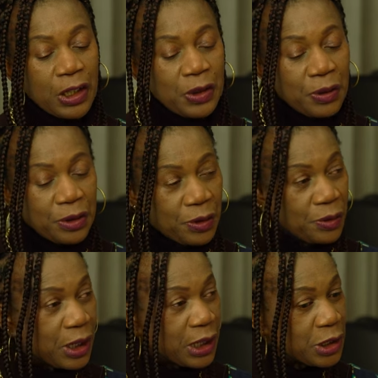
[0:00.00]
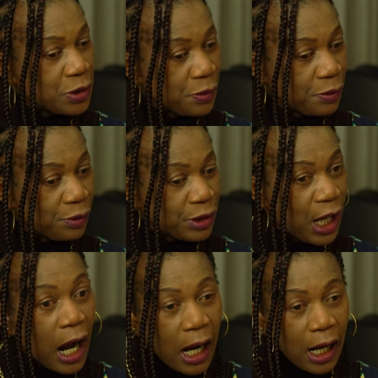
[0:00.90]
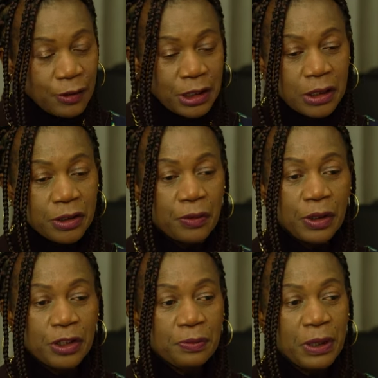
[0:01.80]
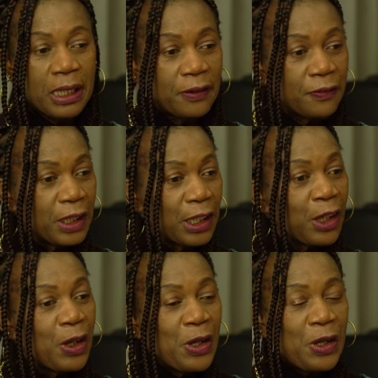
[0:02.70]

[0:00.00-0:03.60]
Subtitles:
You know, you look at the house that you're going to be living.